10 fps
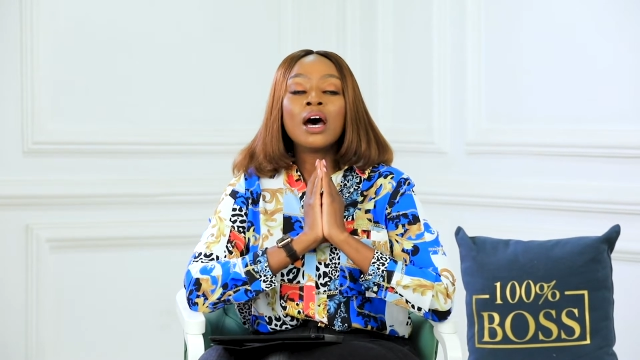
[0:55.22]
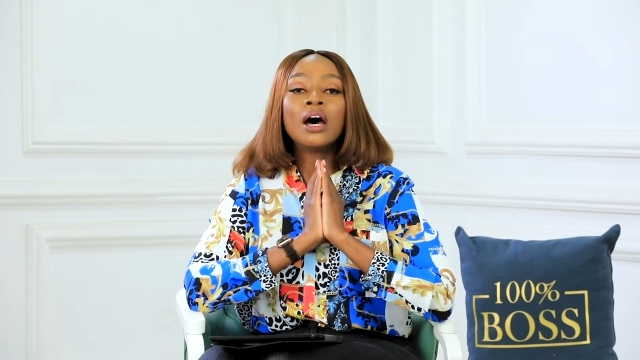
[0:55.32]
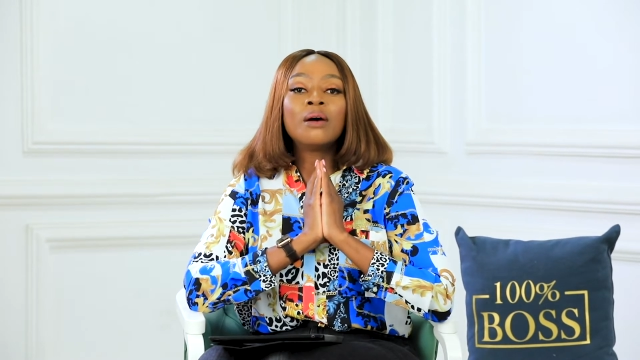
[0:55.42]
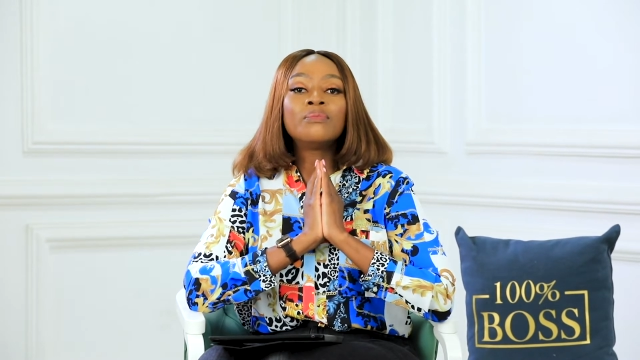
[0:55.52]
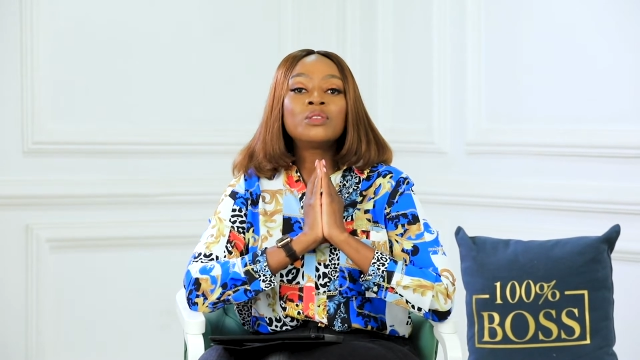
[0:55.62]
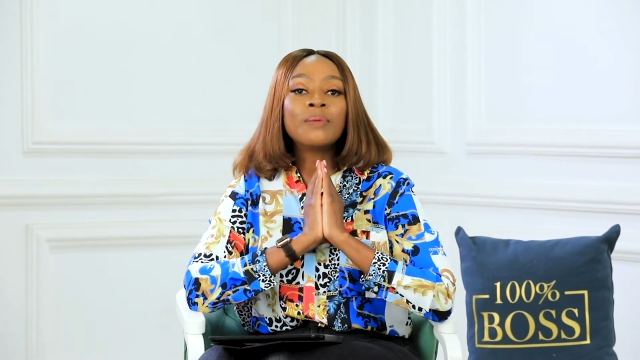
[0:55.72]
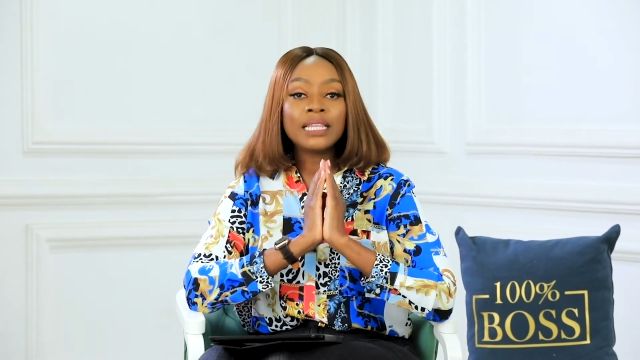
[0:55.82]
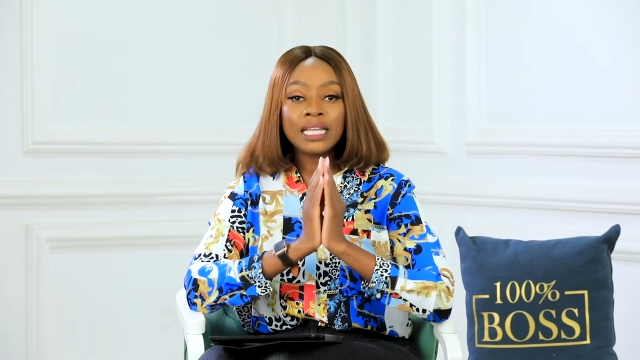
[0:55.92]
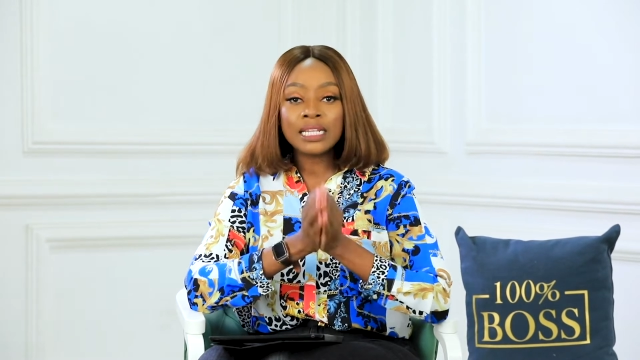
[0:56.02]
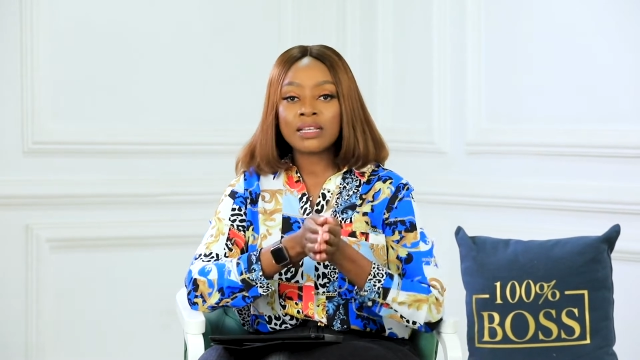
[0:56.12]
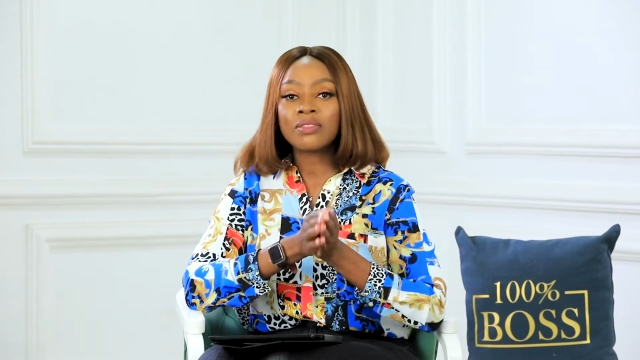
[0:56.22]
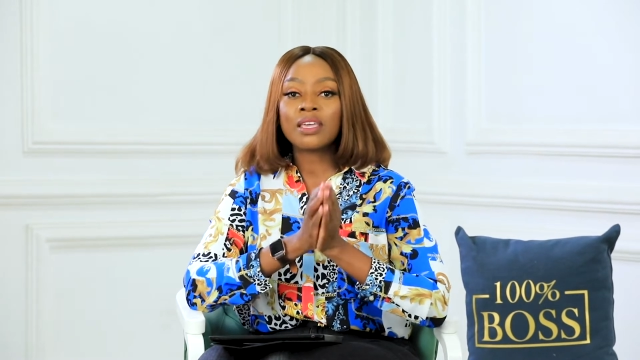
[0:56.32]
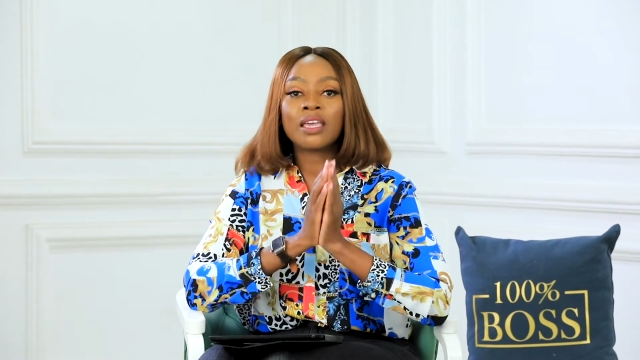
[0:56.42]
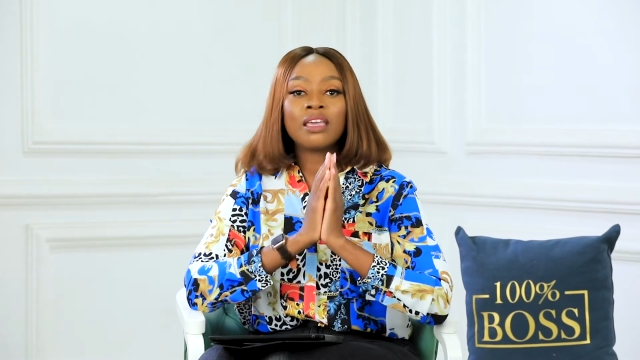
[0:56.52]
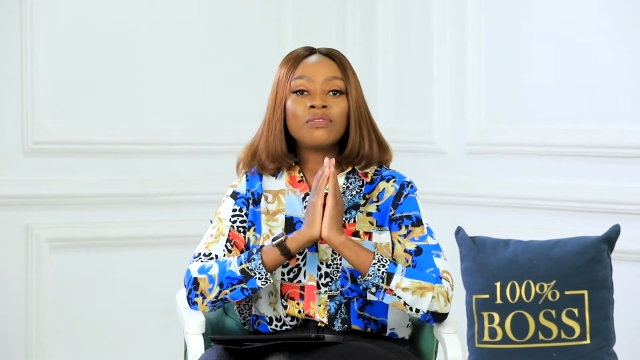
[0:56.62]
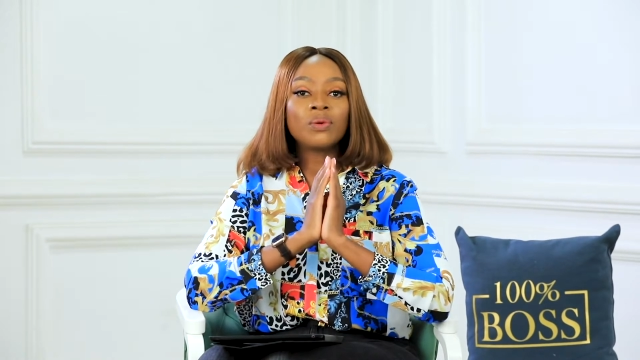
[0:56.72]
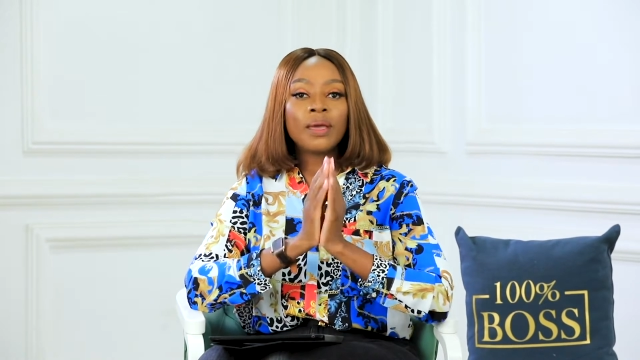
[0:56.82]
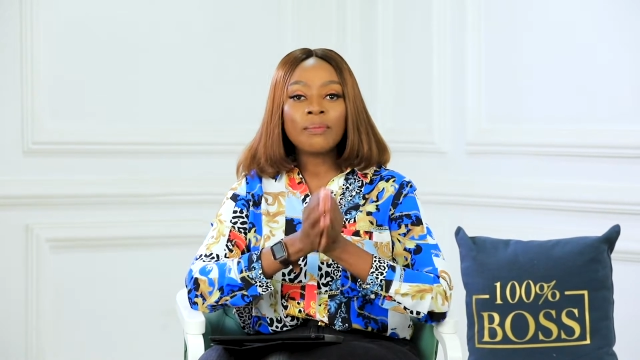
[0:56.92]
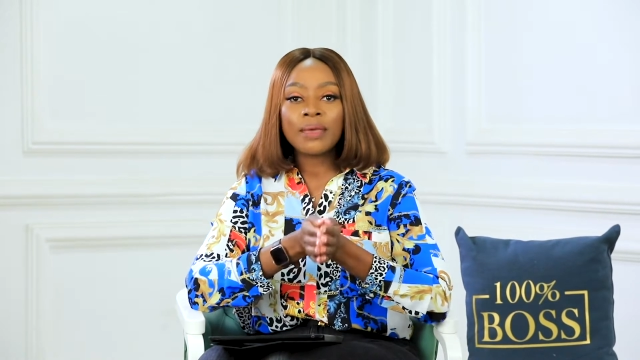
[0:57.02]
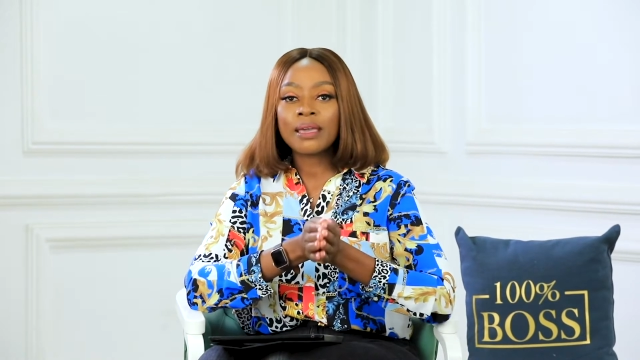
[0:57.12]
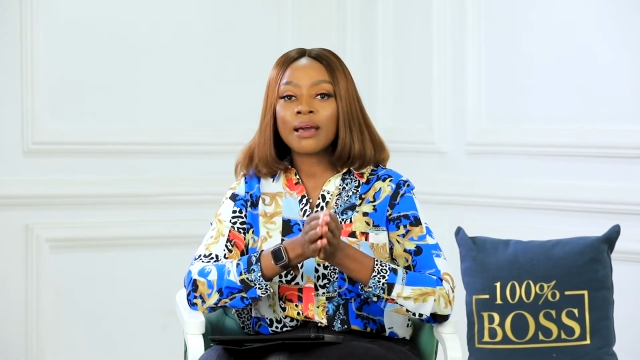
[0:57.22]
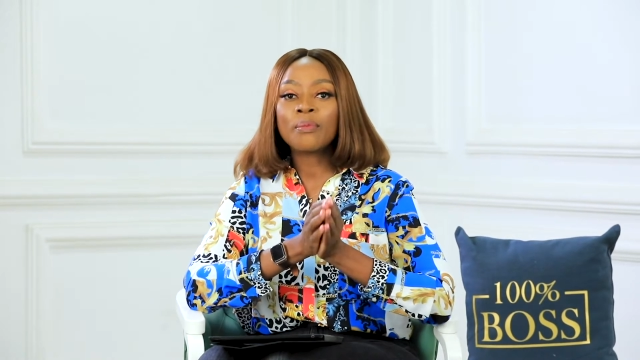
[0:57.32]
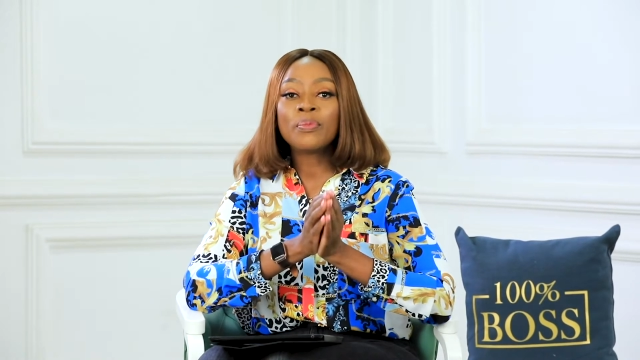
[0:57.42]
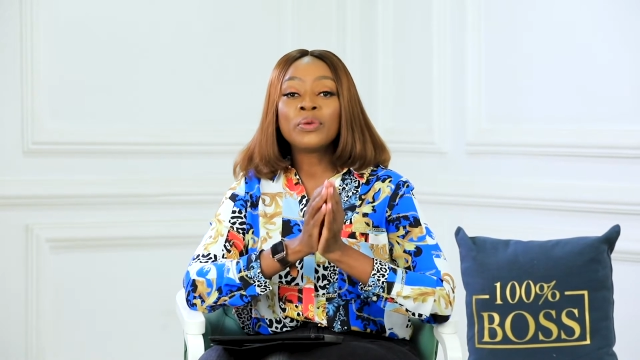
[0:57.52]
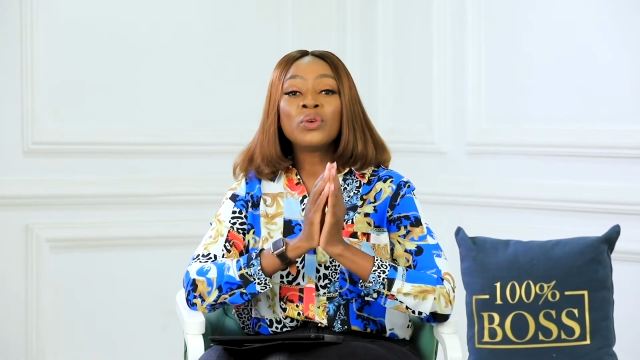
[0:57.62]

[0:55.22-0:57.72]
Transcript: To my ladies out there, if you wear makeup,